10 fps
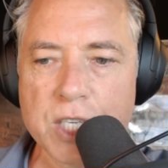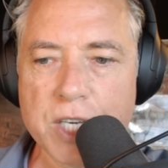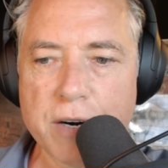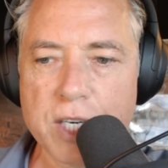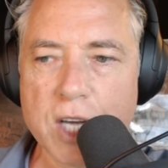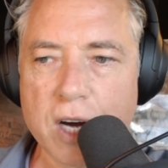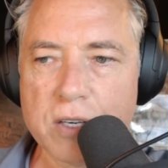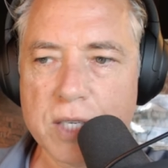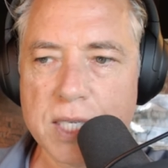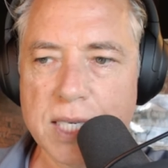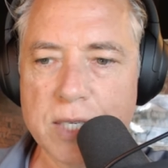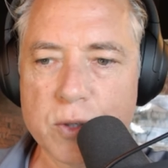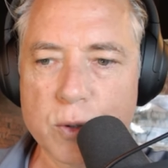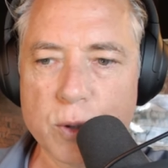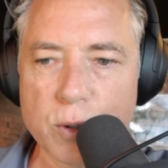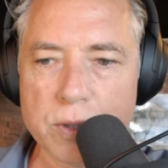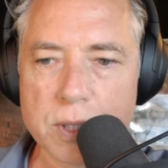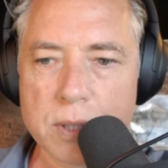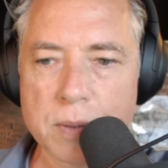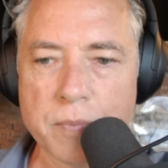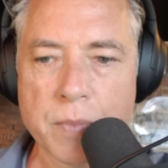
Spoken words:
Gerontocracy drools.